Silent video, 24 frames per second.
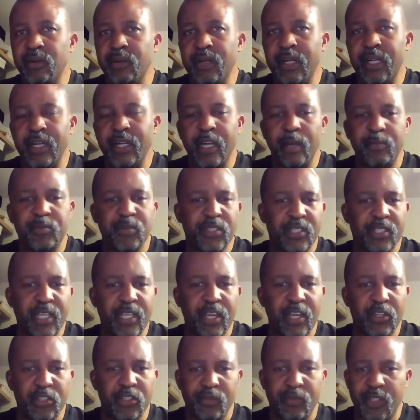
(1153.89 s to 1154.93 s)
ups and
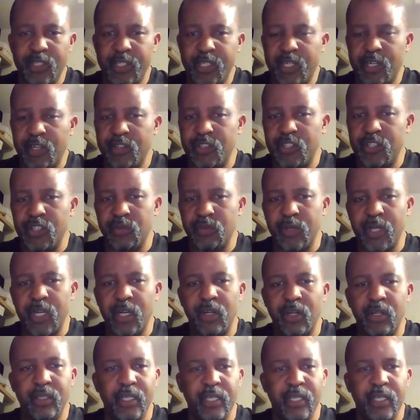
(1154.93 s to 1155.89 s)
downs over the years as well.